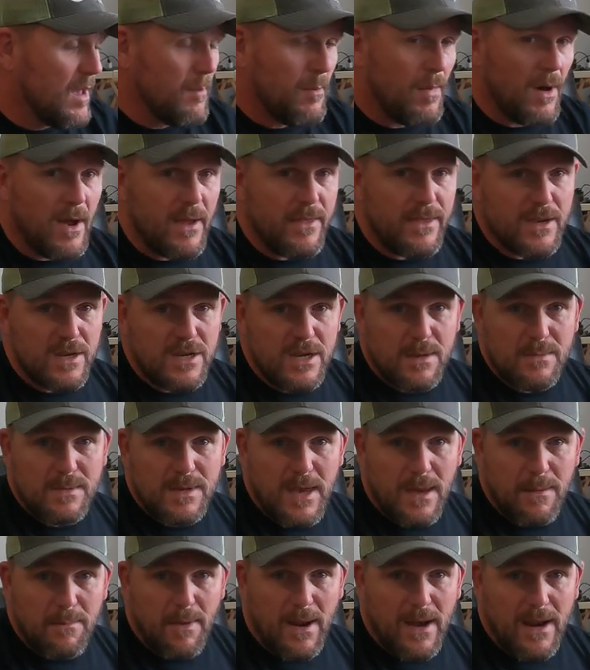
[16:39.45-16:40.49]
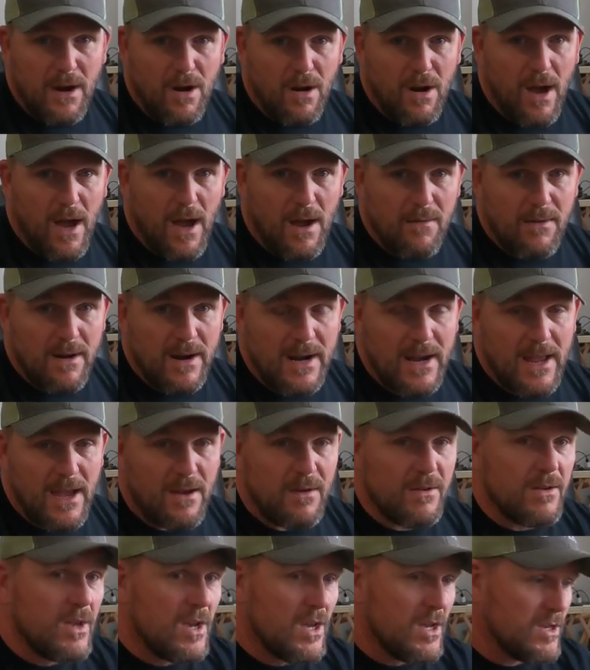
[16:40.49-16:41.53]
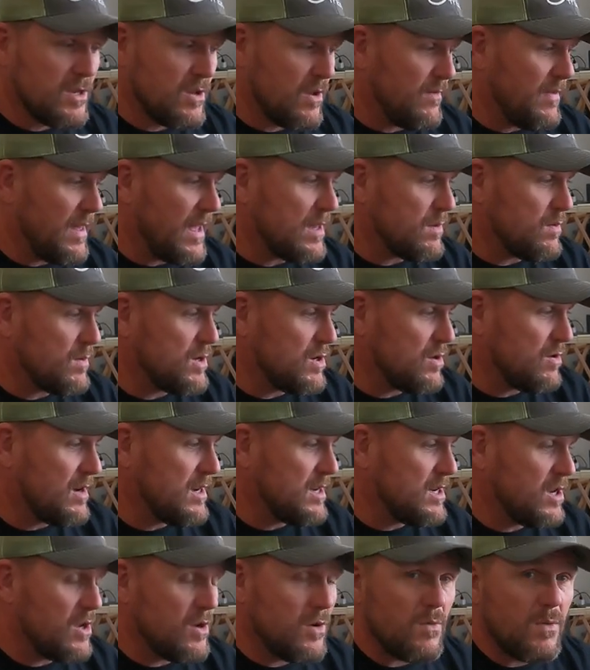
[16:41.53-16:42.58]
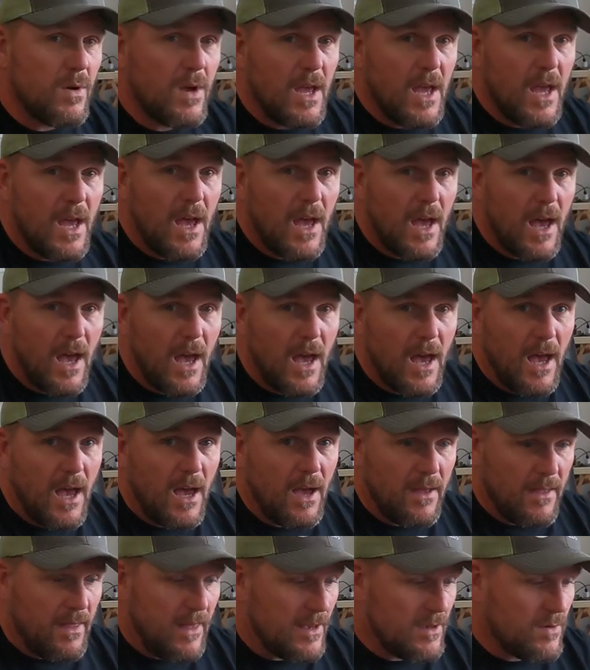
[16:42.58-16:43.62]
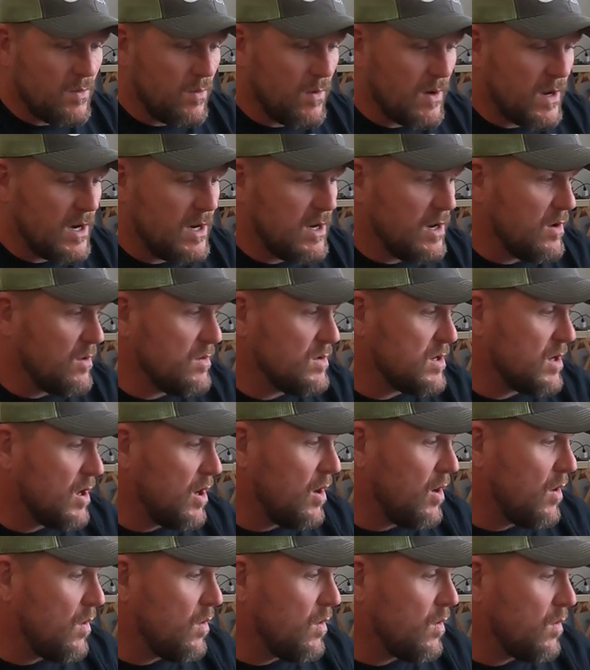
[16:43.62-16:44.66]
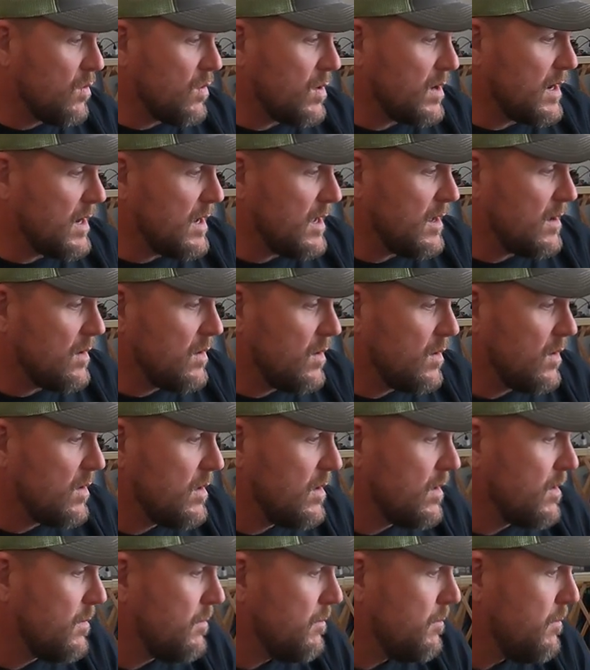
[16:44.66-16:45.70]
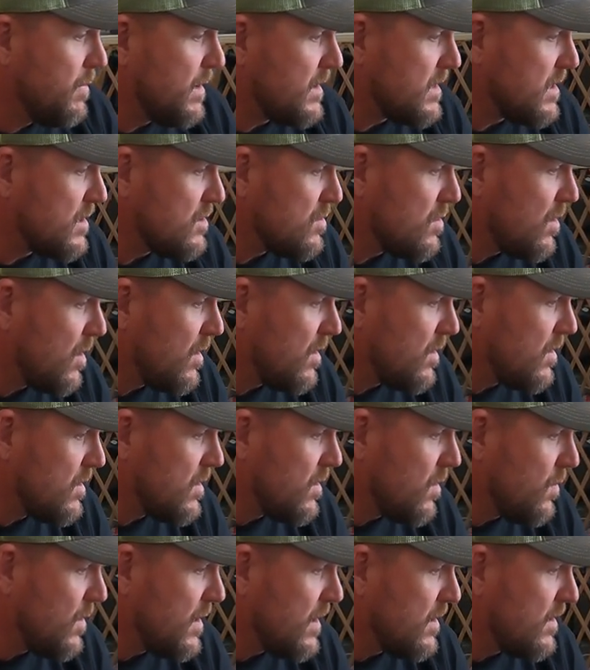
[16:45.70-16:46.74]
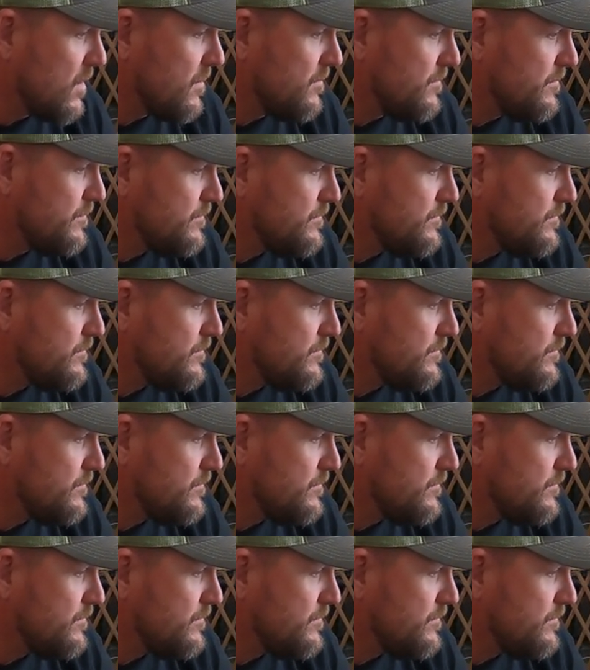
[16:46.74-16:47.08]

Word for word: But the sheepshead bite are hot right now, so if that's what you're into, that's what we're gonna do. So we're gonna pick the winner.